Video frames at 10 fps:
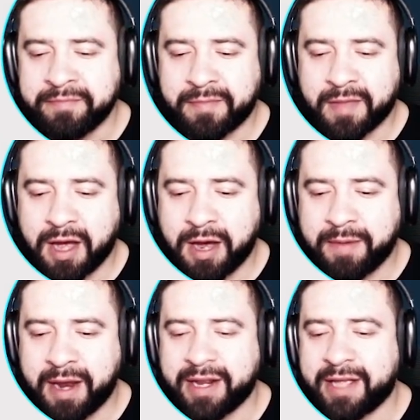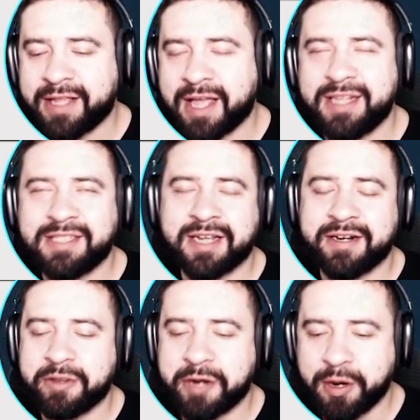At least at
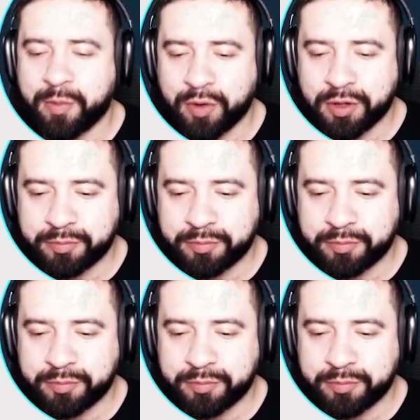another airport.